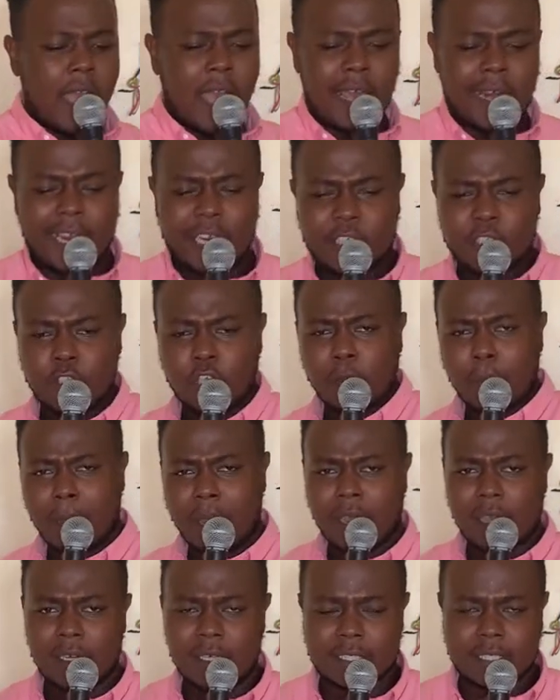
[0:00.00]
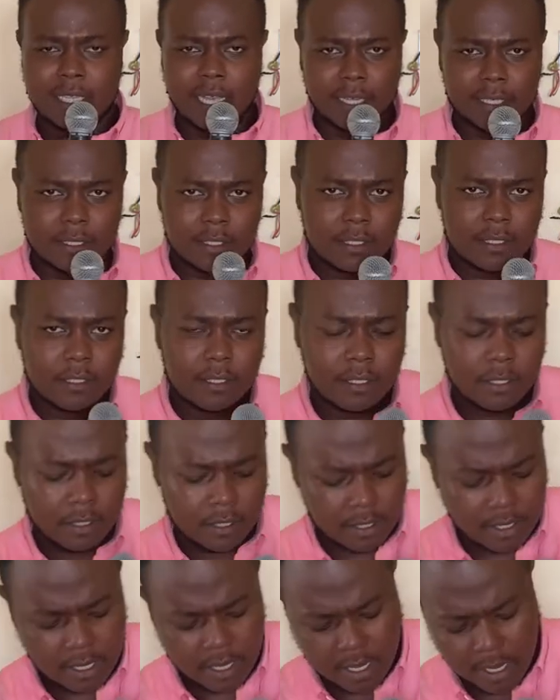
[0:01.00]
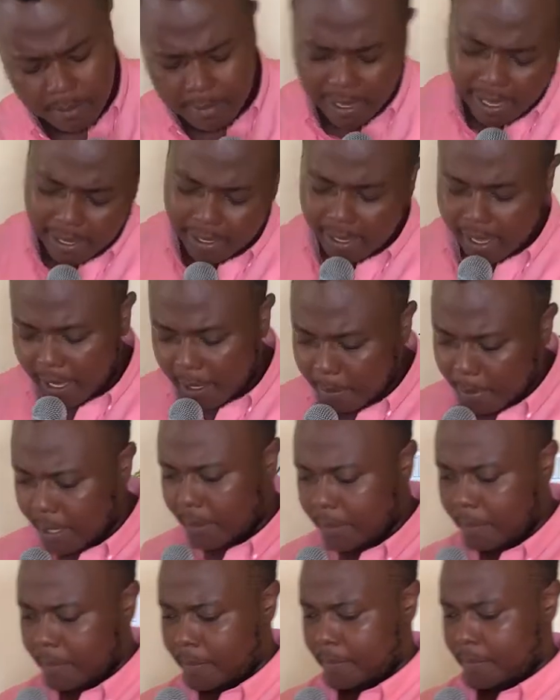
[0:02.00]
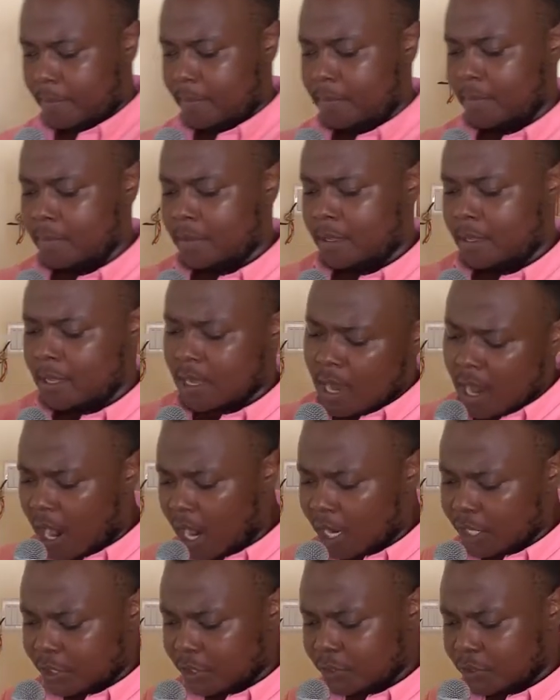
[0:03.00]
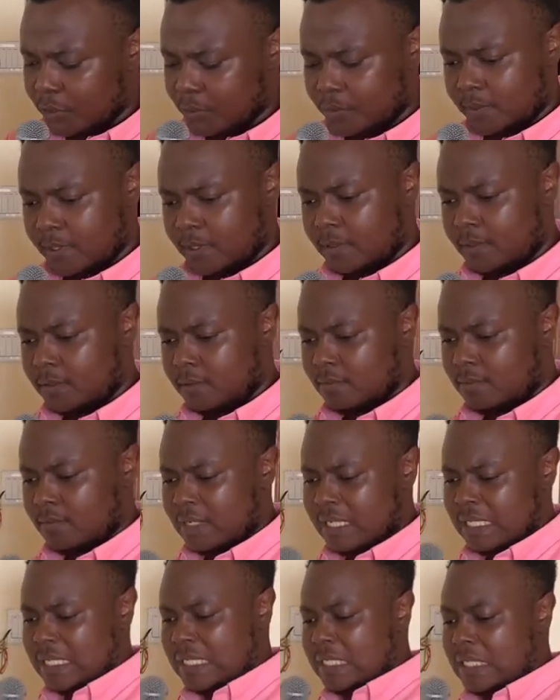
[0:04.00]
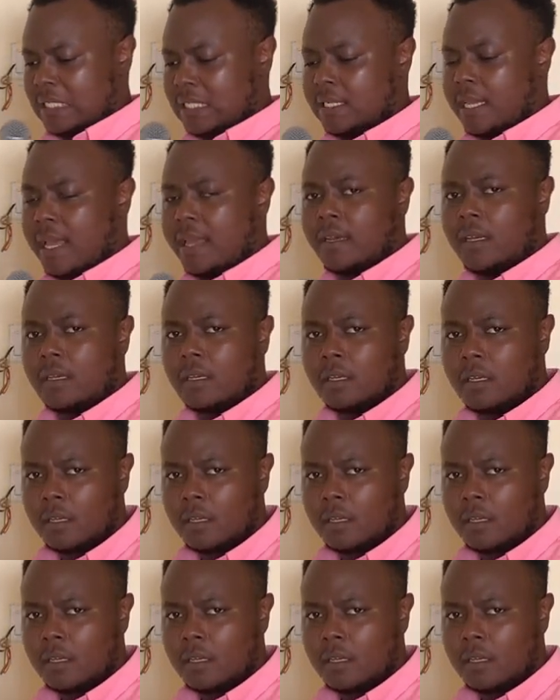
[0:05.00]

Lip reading: and I shot my girl a text. I'm like, hey babe, how you doing? Send.